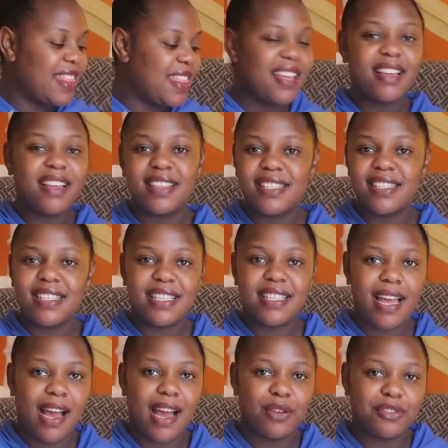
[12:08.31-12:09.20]
I think this is
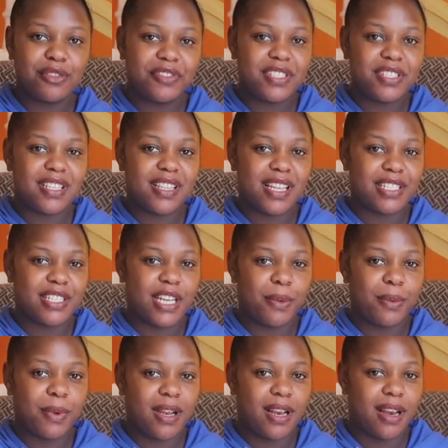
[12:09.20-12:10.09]
the outfit that
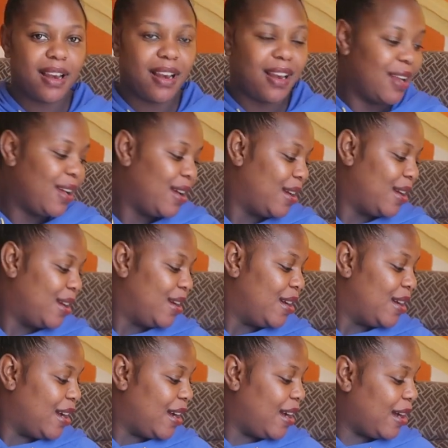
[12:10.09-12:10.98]
I
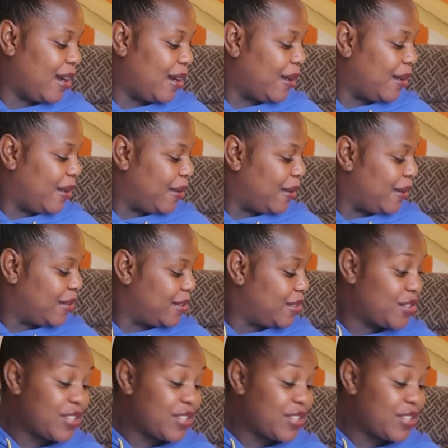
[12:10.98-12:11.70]
will